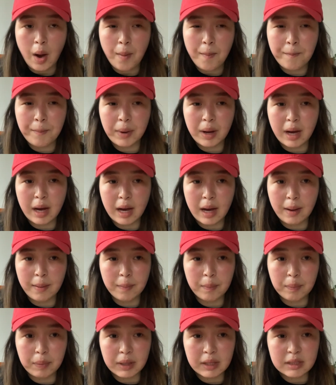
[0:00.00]
but
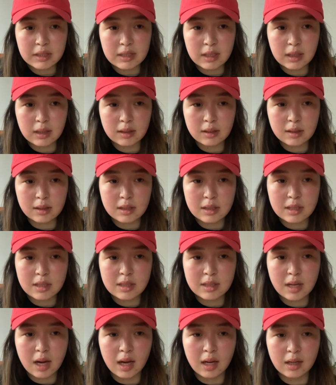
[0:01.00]
basically this is
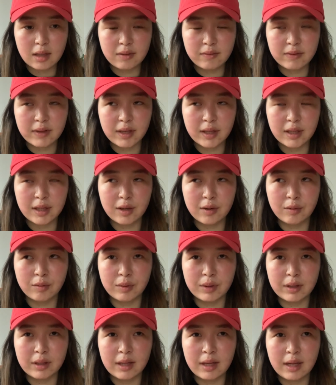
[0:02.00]
kind of like a
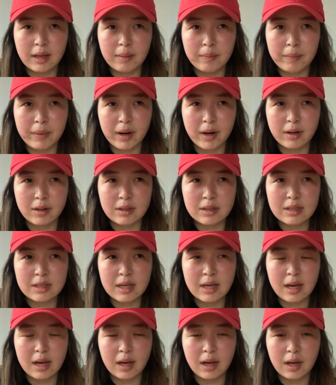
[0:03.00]
really
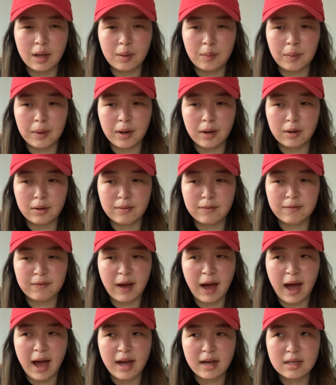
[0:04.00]
embarrassing and weird
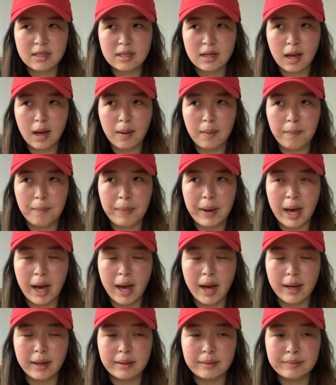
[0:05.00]
fact,
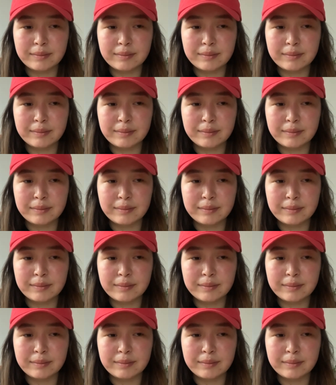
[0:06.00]
but